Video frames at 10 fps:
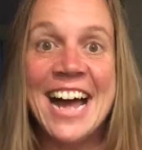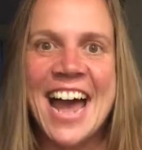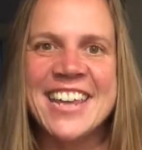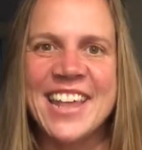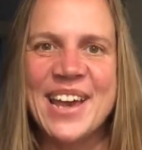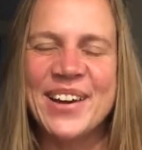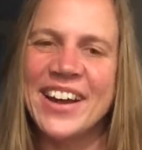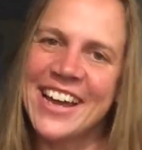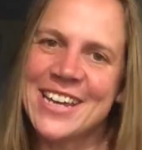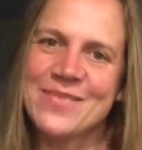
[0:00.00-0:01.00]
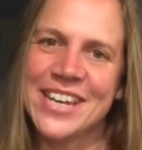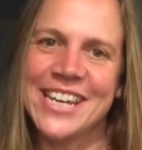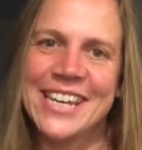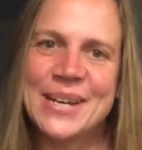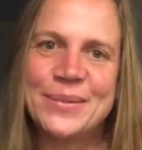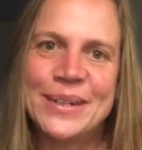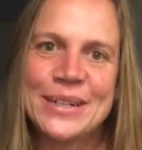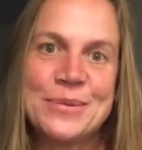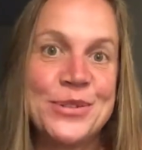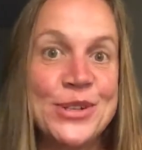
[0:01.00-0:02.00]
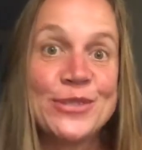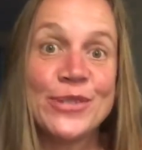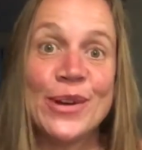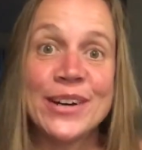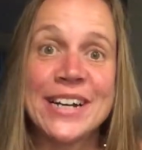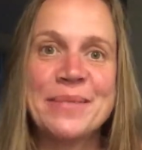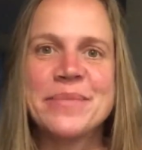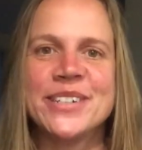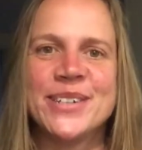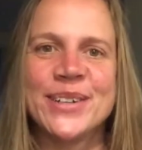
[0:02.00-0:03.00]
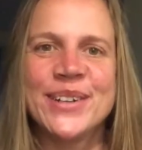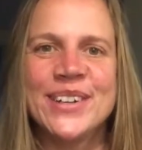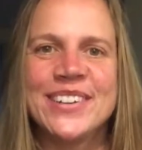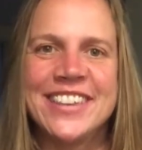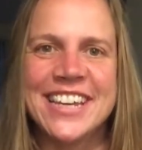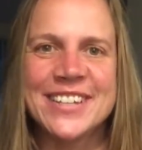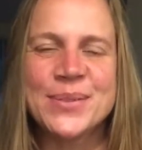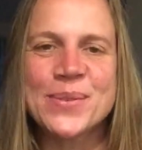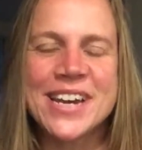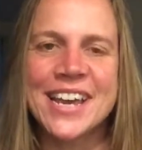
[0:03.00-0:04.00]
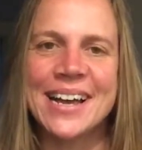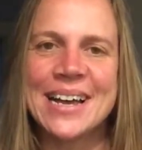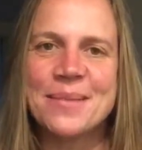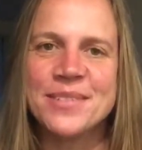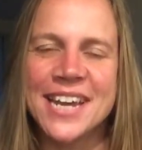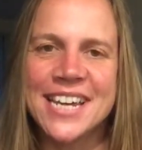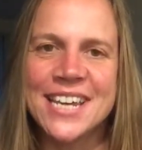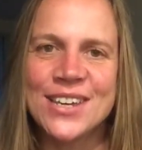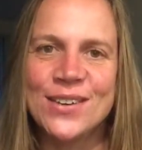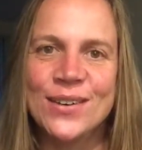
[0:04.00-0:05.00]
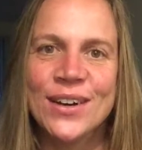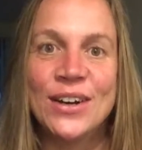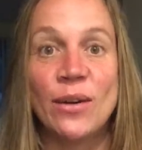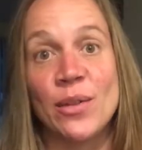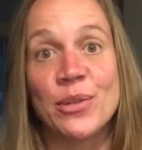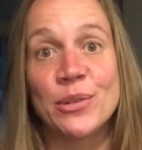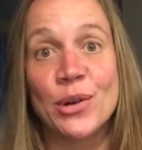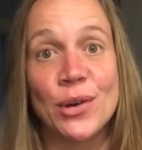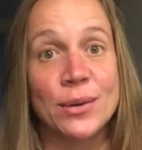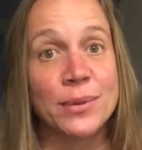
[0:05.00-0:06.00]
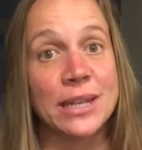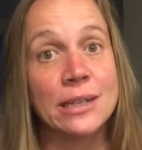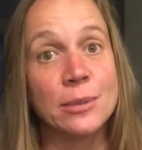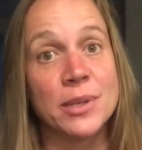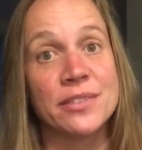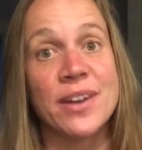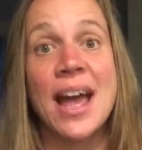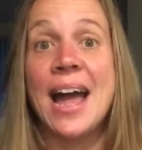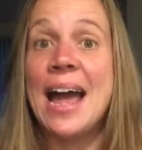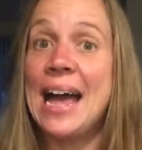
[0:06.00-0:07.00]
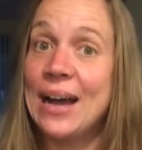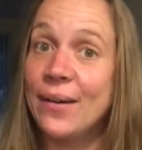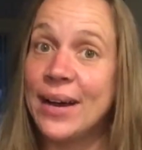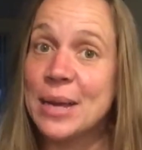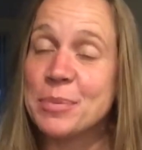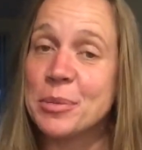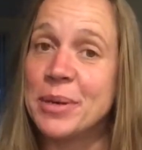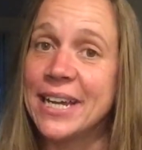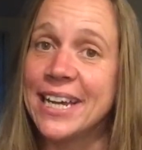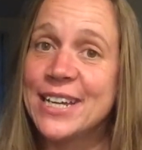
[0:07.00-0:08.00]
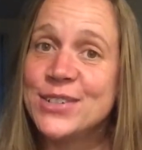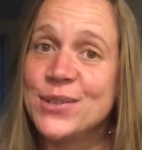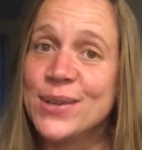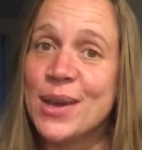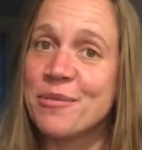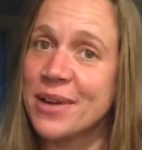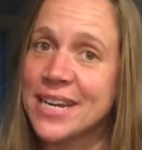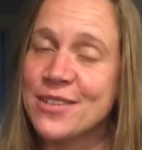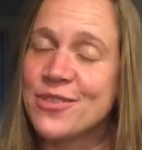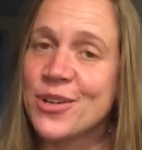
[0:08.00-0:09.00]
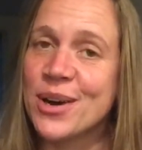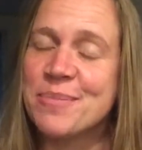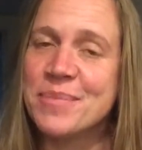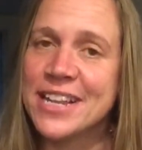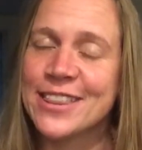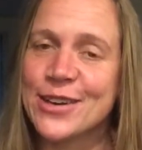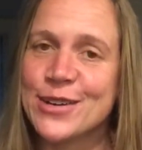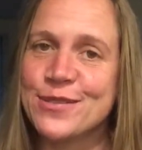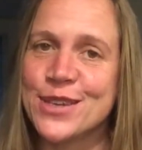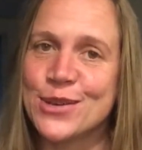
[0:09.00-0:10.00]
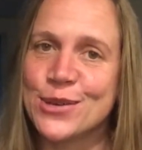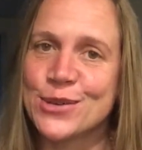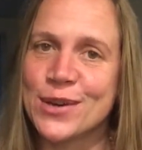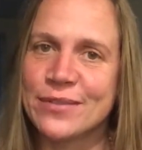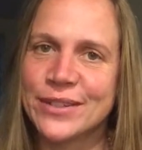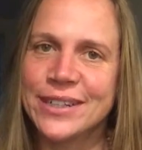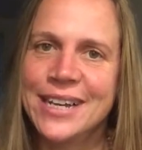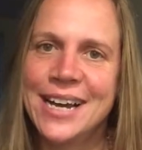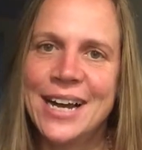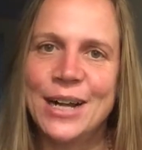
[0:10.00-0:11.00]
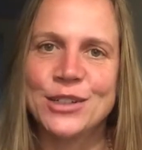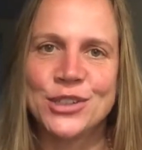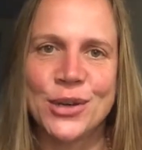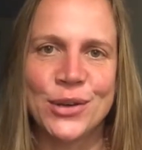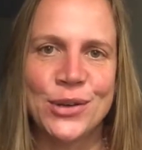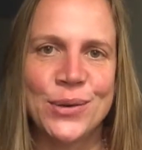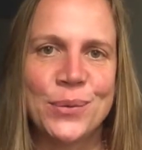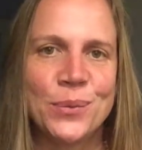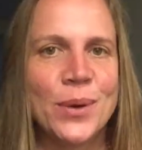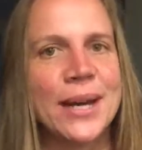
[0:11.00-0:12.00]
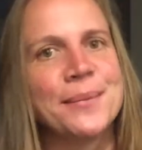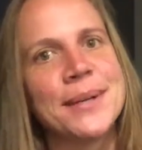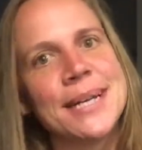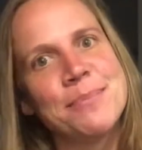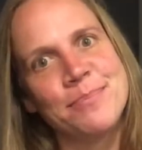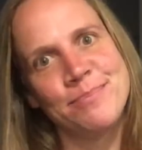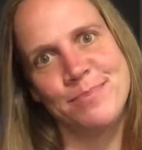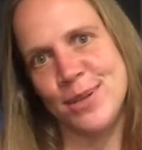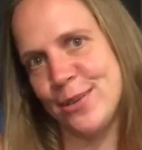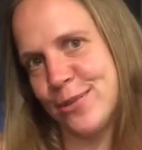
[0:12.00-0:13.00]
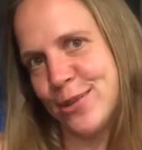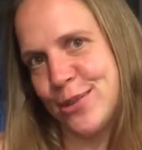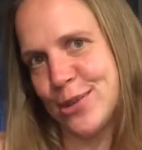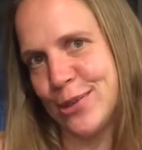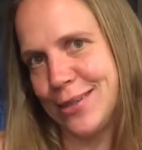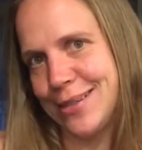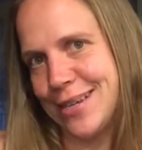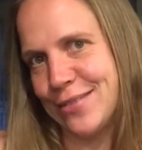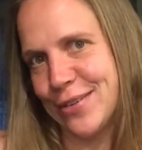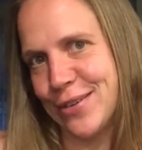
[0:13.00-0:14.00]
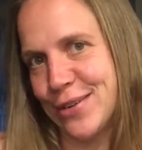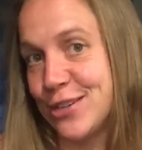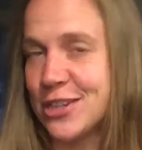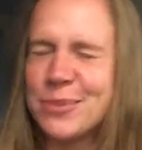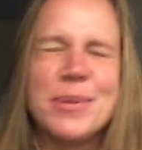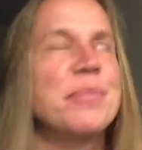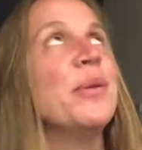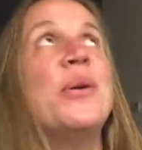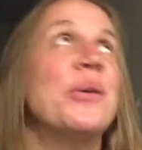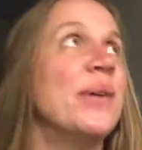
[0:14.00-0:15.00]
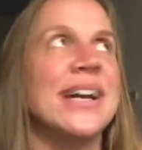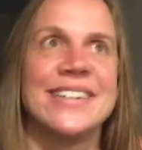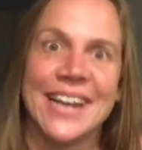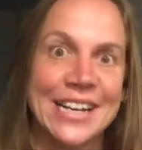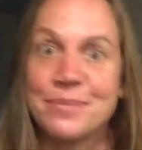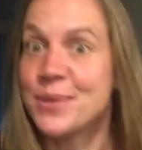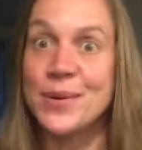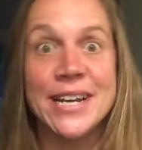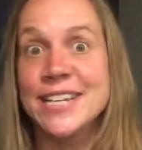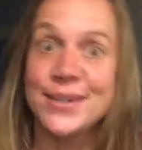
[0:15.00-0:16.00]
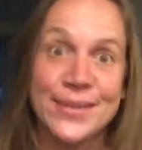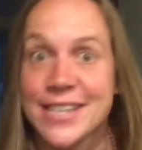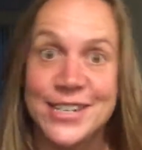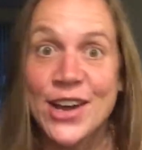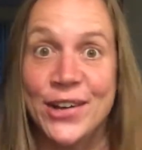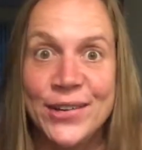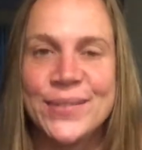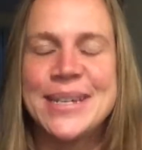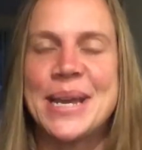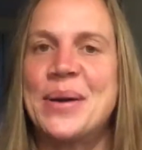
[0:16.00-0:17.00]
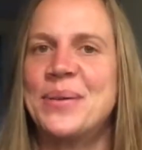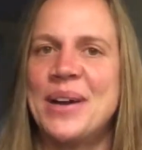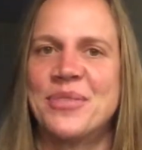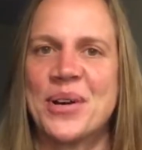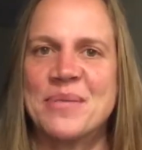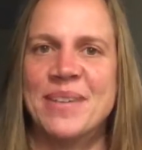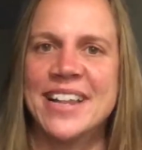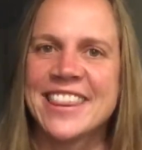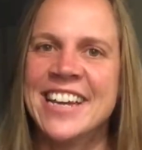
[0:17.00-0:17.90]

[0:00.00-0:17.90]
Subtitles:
Hey there, Amy here. Welcome to vlog number 2. This week I am taking you on the road with a little bit of how I prepare to get ready for a month of yoga travel. I'll show you where my beautiful dog Steve-O goes, because people always ask me, what do you do with your dog when you go away for a month?